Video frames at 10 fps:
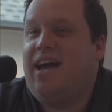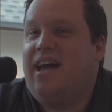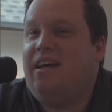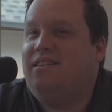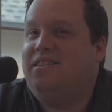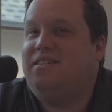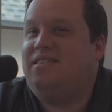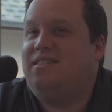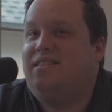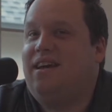Yeah,
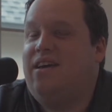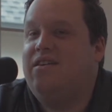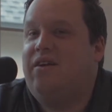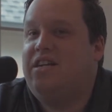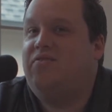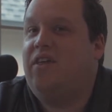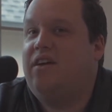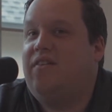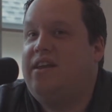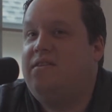I
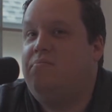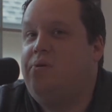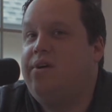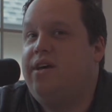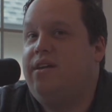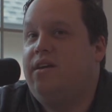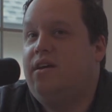don't know. I just felt like if I didn't